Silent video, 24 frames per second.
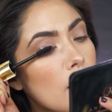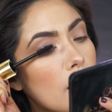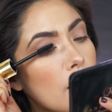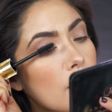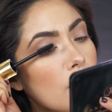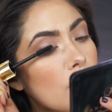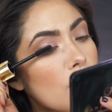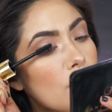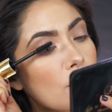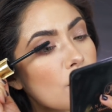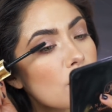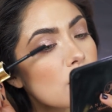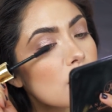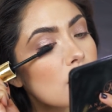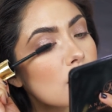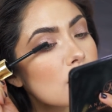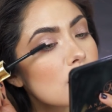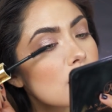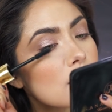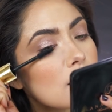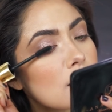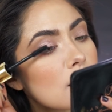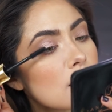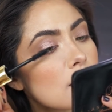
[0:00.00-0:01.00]
I know
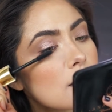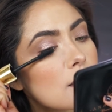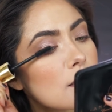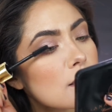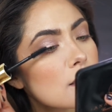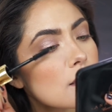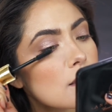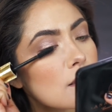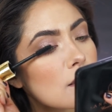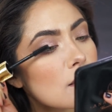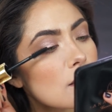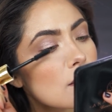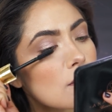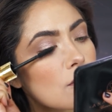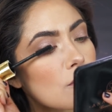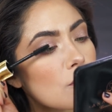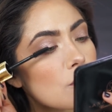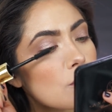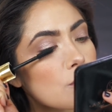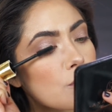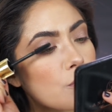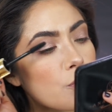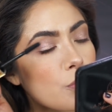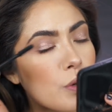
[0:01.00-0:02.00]
this is
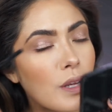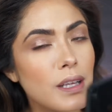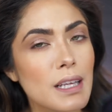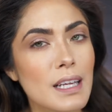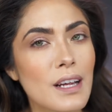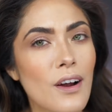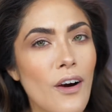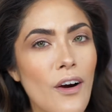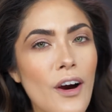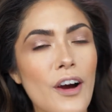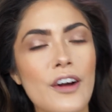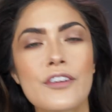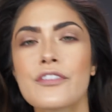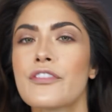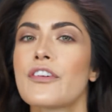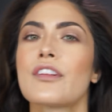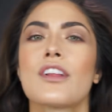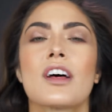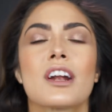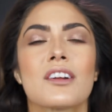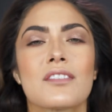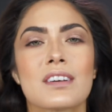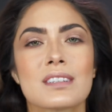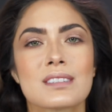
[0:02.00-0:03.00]
really hard for
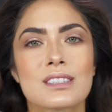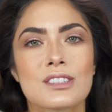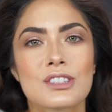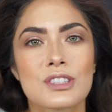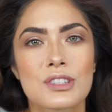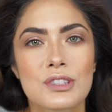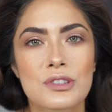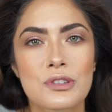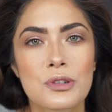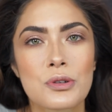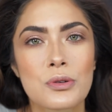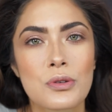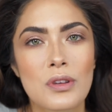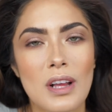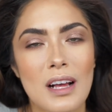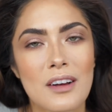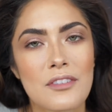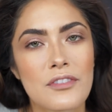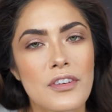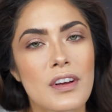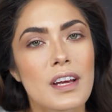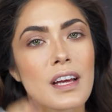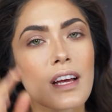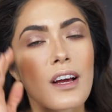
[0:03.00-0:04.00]
a lot of us to do who
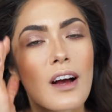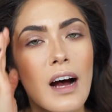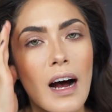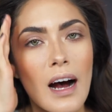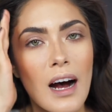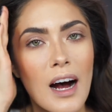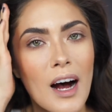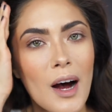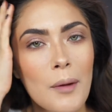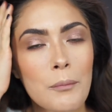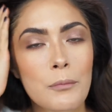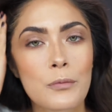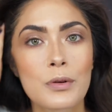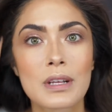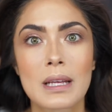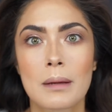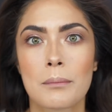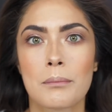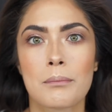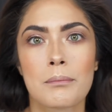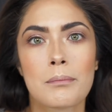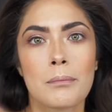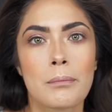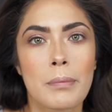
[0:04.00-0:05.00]
love um,
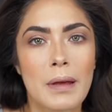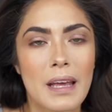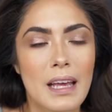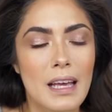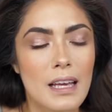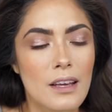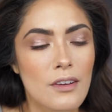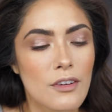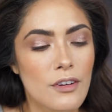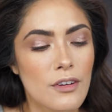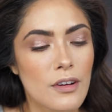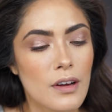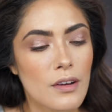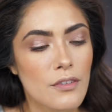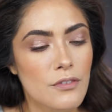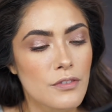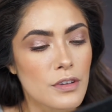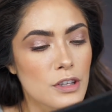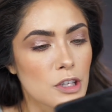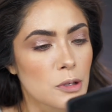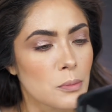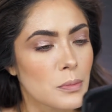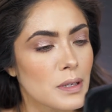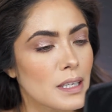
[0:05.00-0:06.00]
really big,
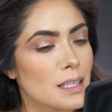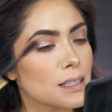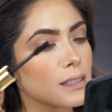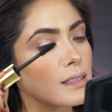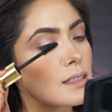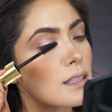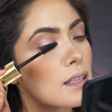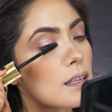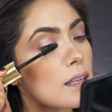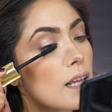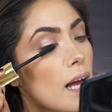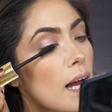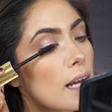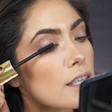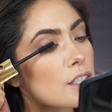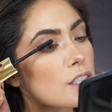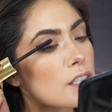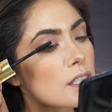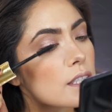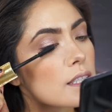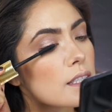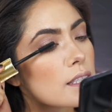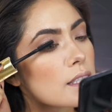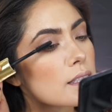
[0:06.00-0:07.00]
voluminous
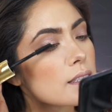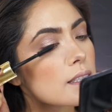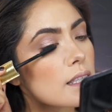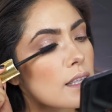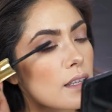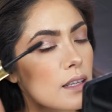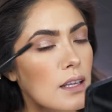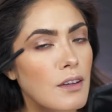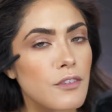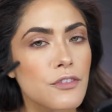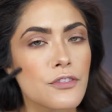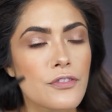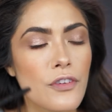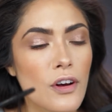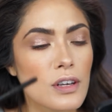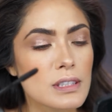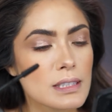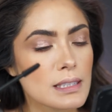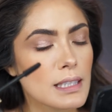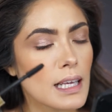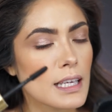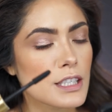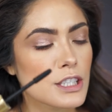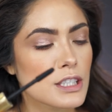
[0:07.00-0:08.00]
lashes and love
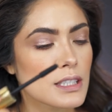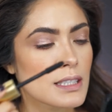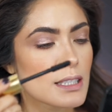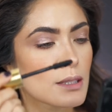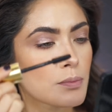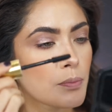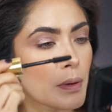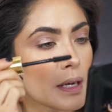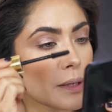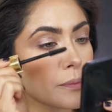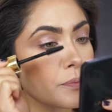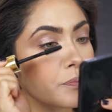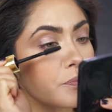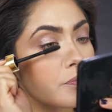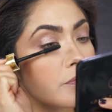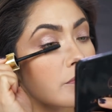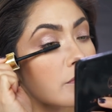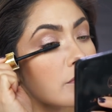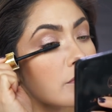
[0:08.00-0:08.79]
false lashes, but